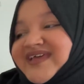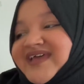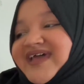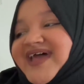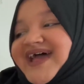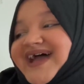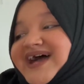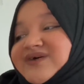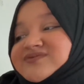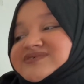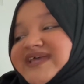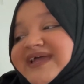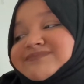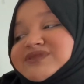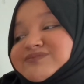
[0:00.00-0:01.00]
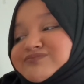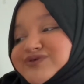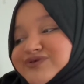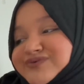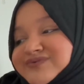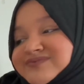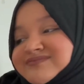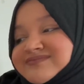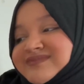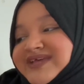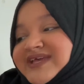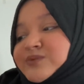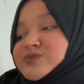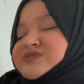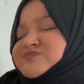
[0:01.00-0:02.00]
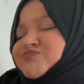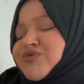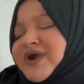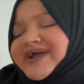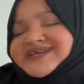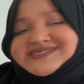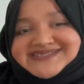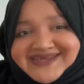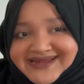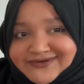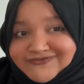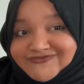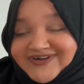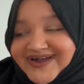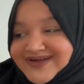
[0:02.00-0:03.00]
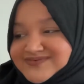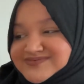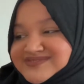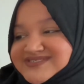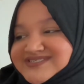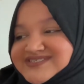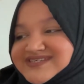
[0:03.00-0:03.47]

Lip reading: Out came the moon. It was bright and round.